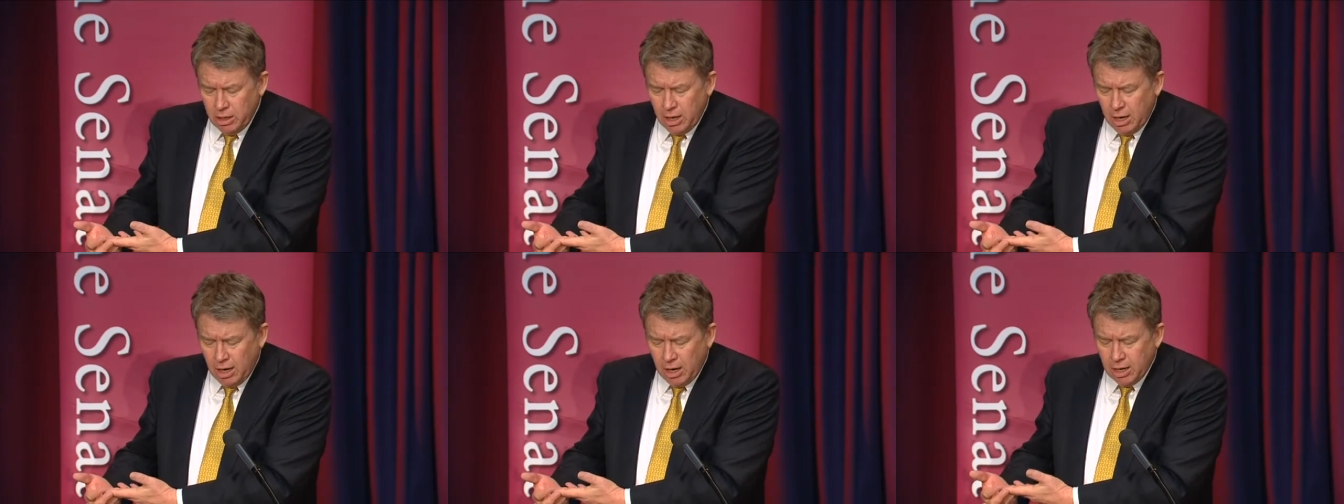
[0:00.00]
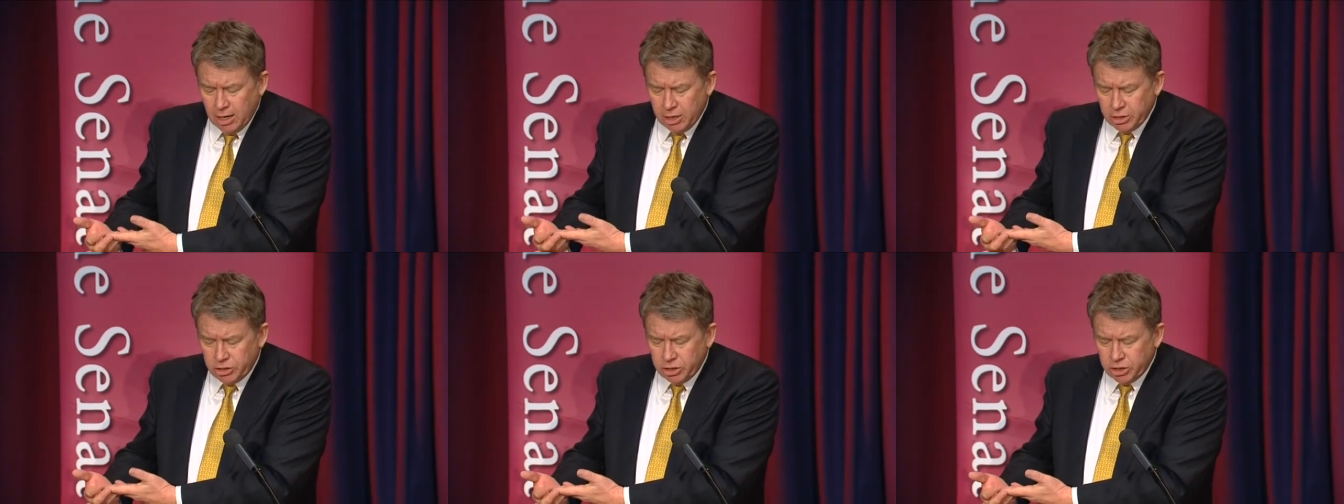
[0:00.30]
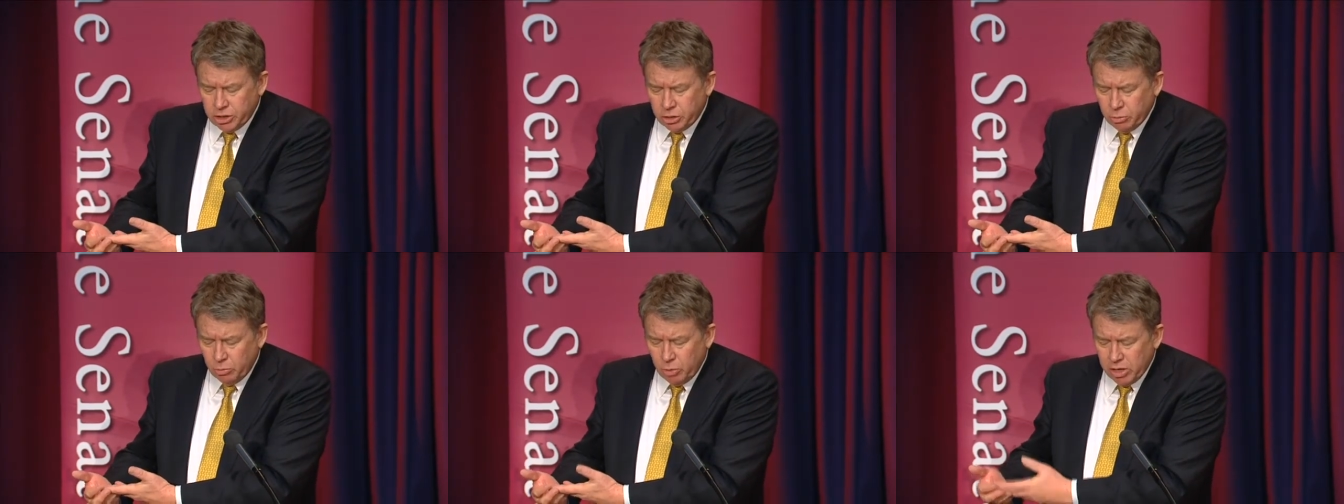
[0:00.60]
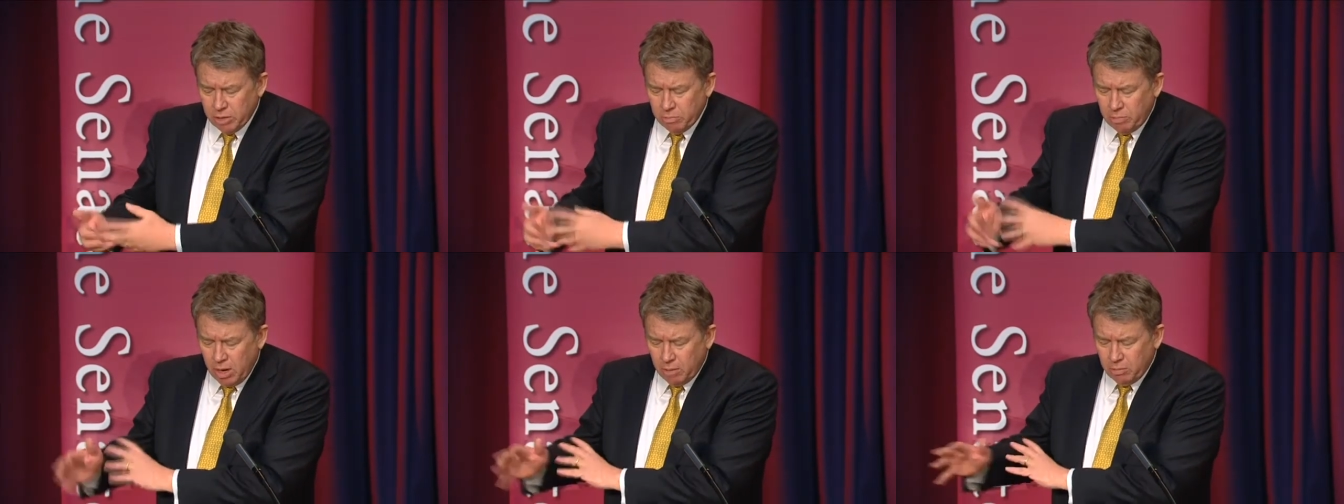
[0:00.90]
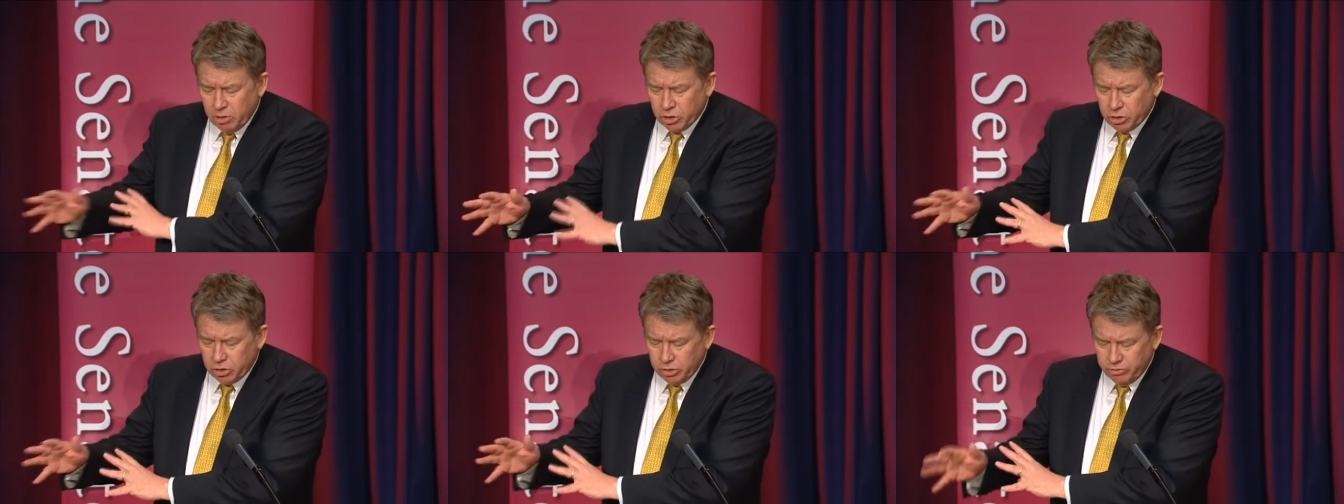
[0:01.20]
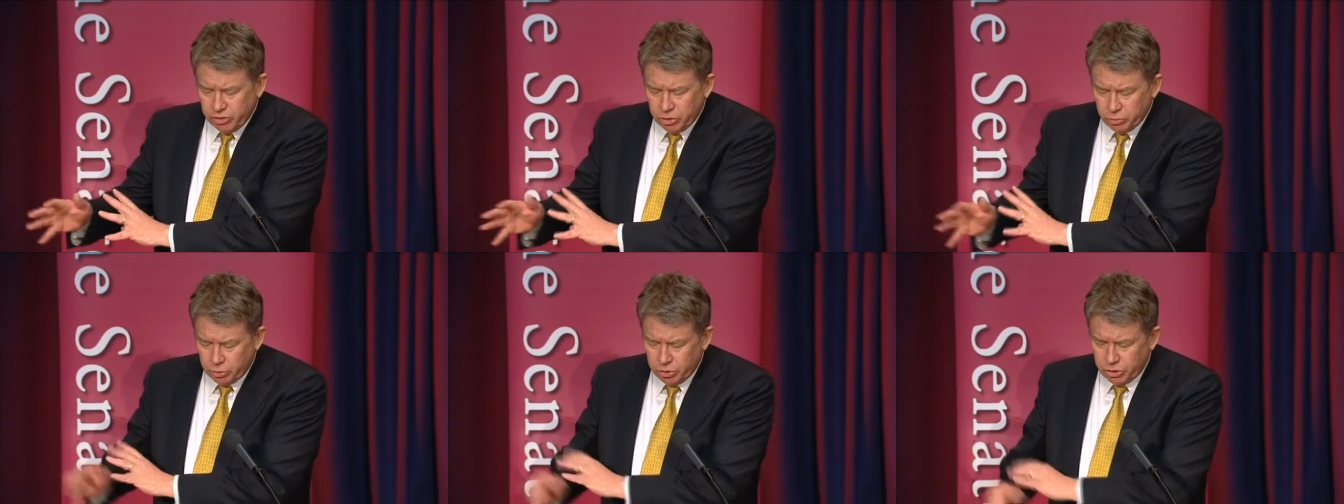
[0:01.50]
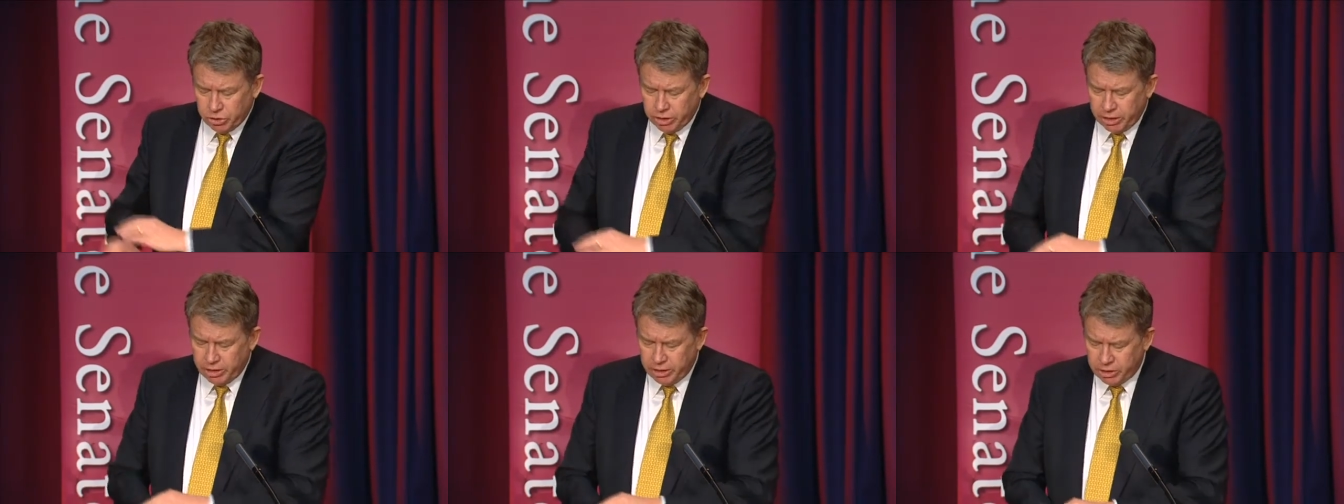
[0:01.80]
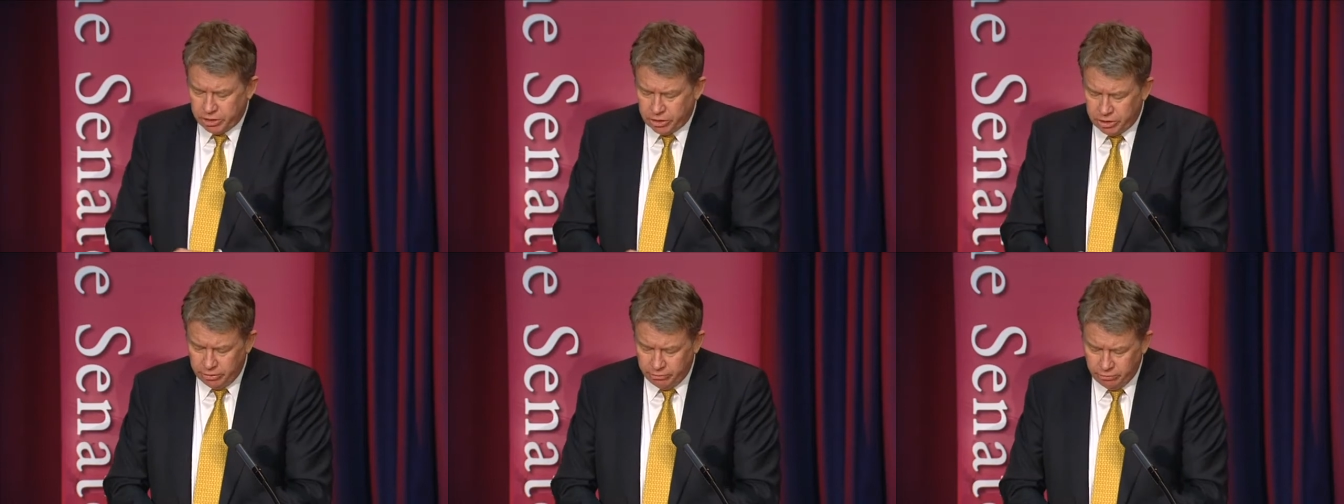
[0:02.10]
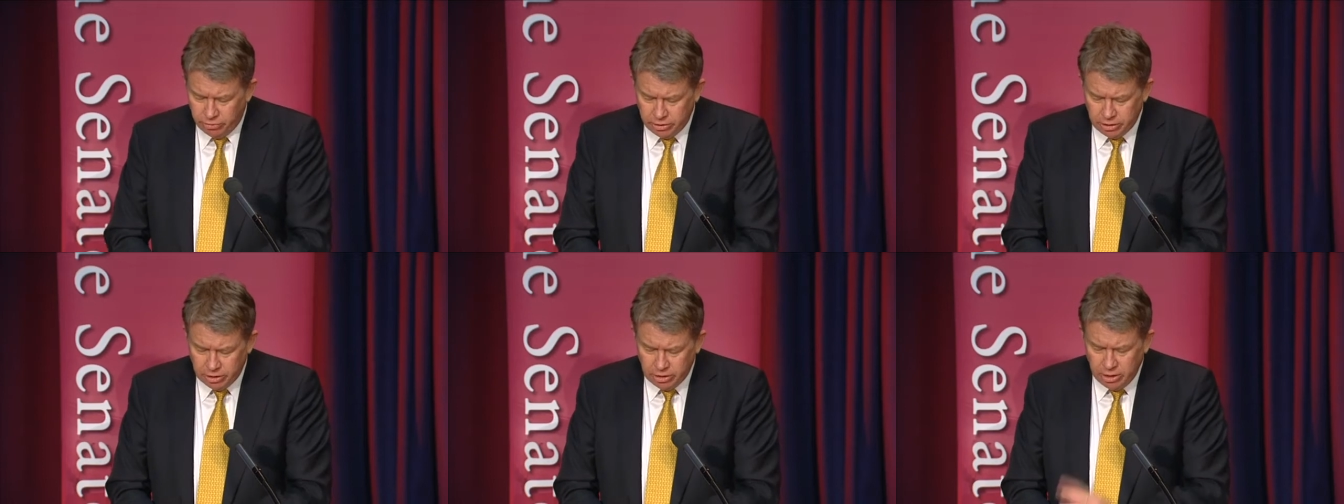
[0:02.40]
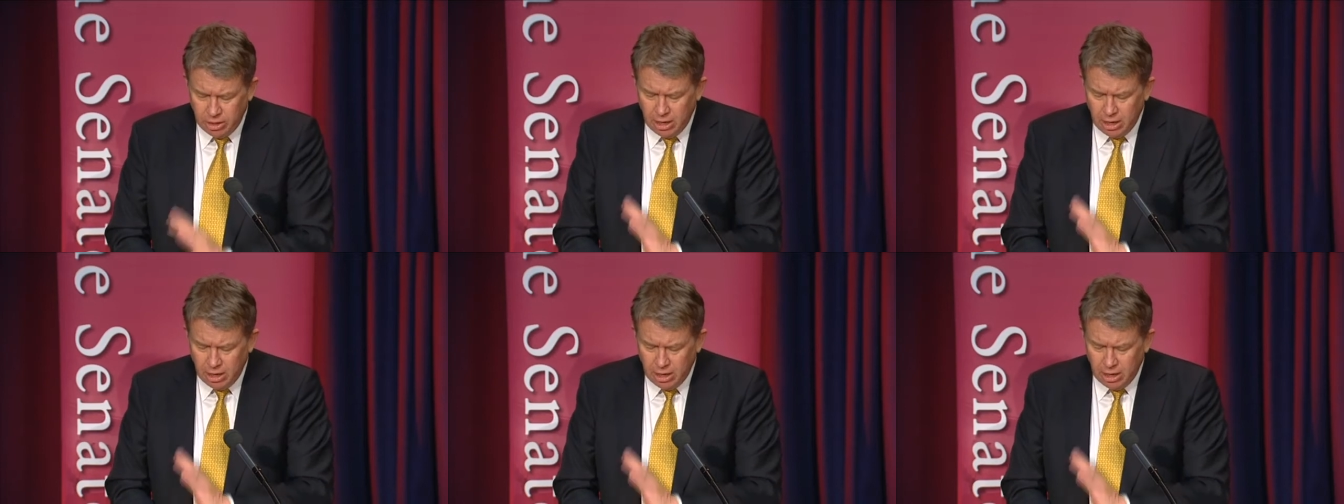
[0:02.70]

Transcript: uh, a system where the public service was seen as different.